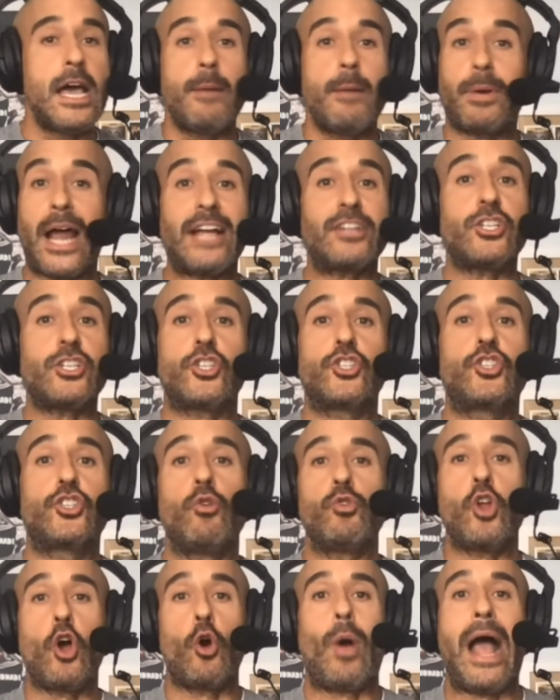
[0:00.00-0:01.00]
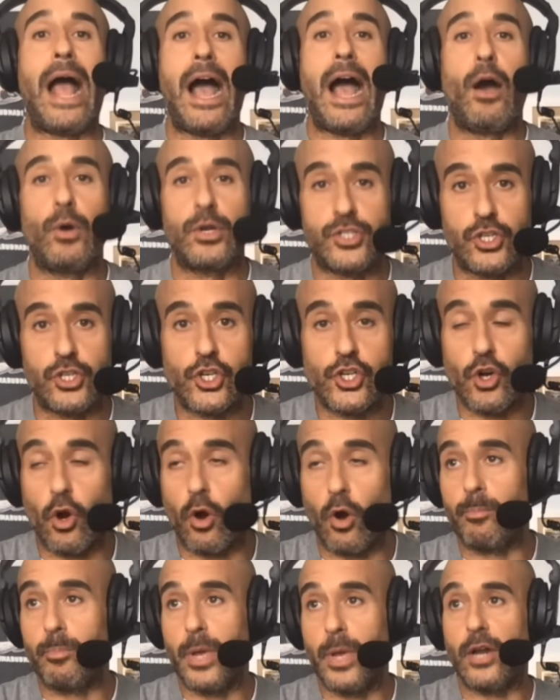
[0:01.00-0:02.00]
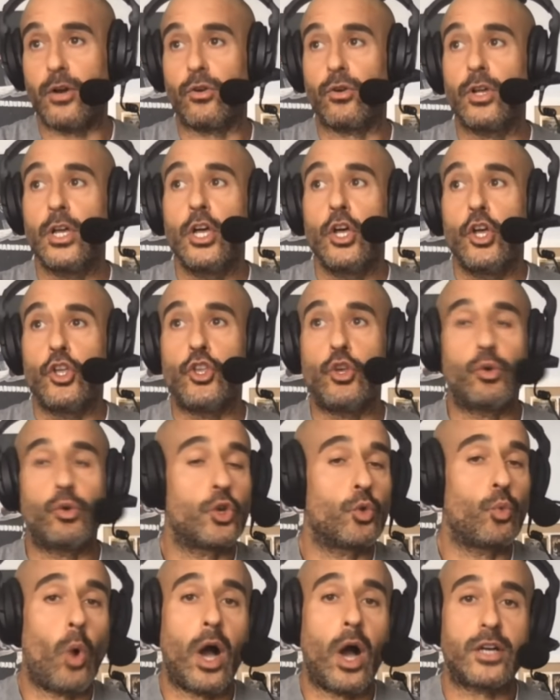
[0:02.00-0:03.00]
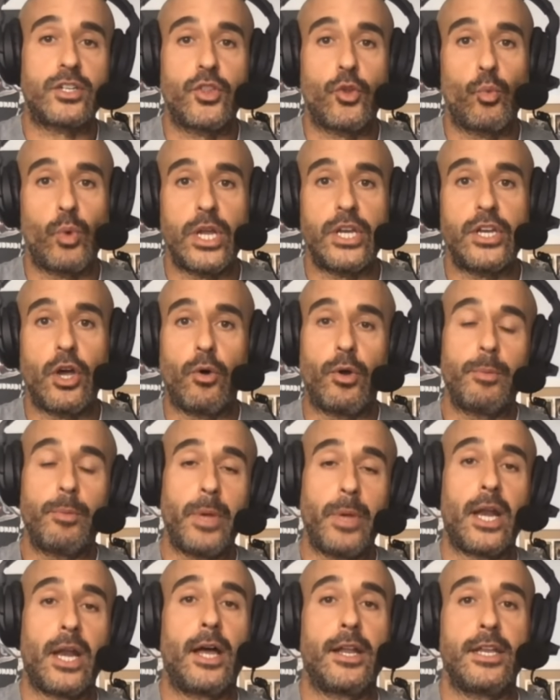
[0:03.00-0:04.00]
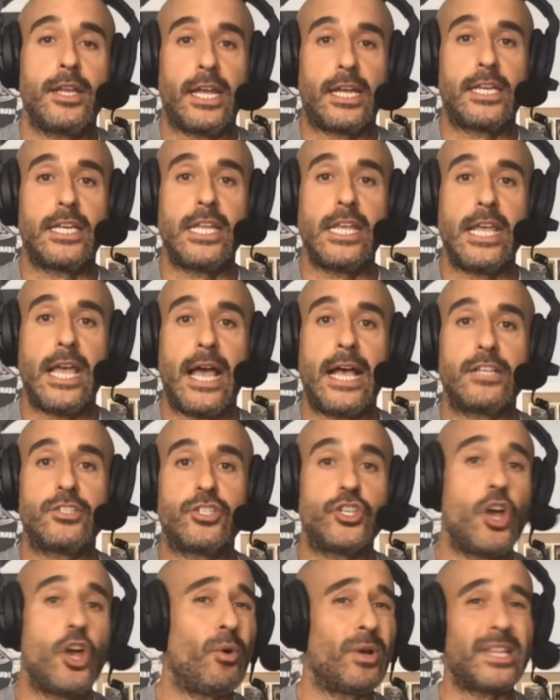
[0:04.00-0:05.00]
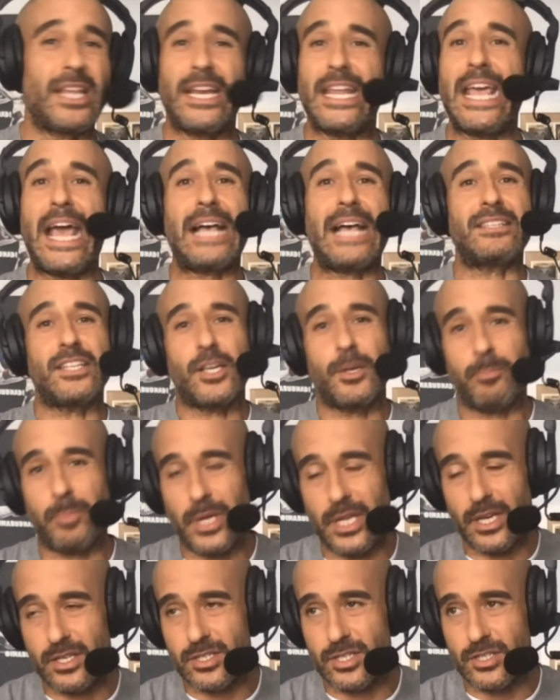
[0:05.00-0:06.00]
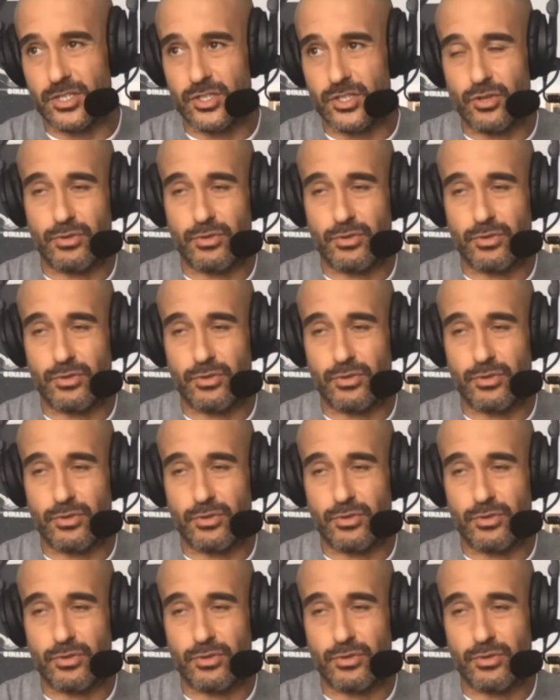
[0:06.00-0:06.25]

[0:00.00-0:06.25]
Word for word: but I just don't know how, as a sharp better, you could walk to the window and bet on Nick Diaz, knowing that he hasn't competed since